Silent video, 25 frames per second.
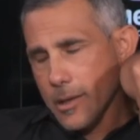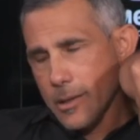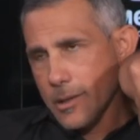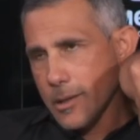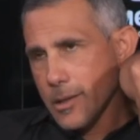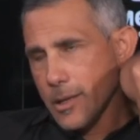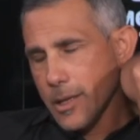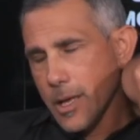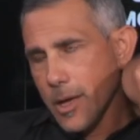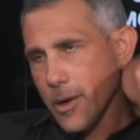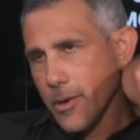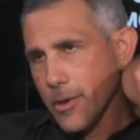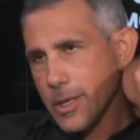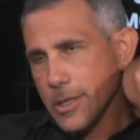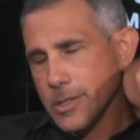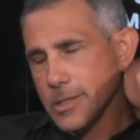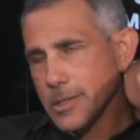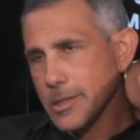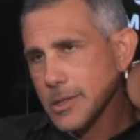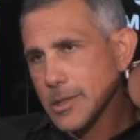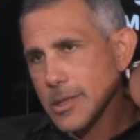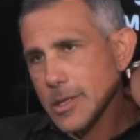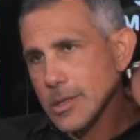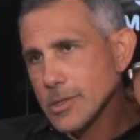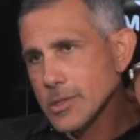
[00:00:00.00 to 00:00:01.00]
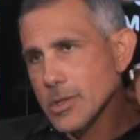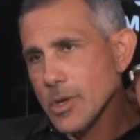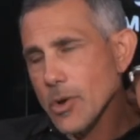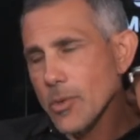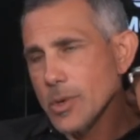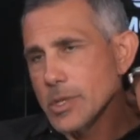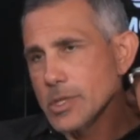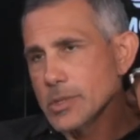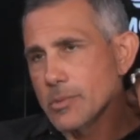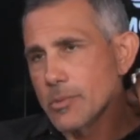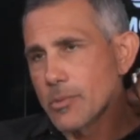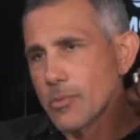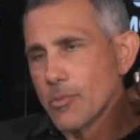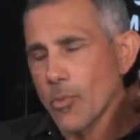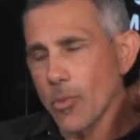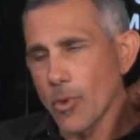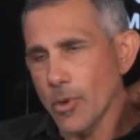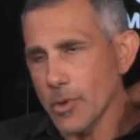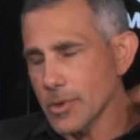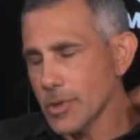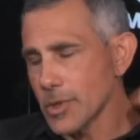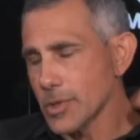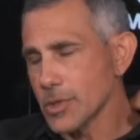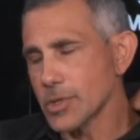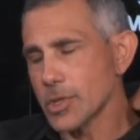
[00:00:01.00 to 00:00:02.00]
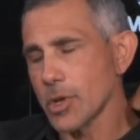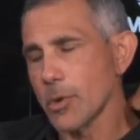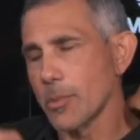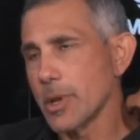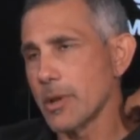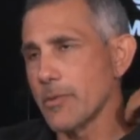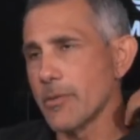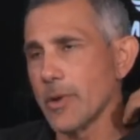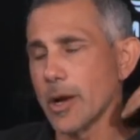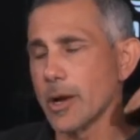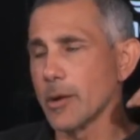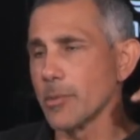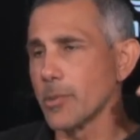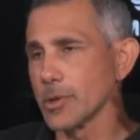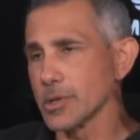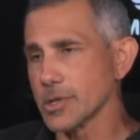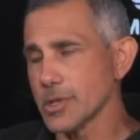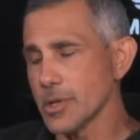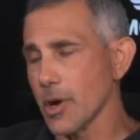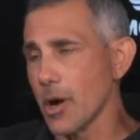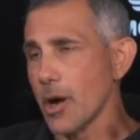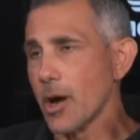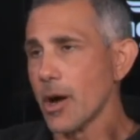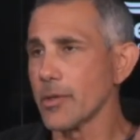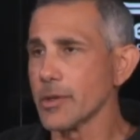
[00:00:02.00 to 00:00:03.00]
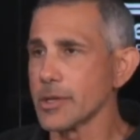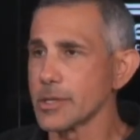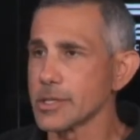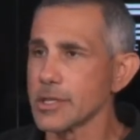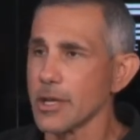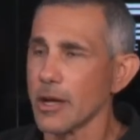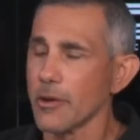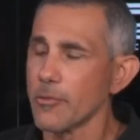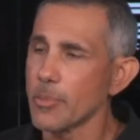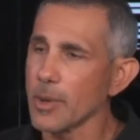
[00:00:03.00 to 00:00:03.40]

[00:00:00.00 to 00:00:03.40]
there's so many variables to all this stuff,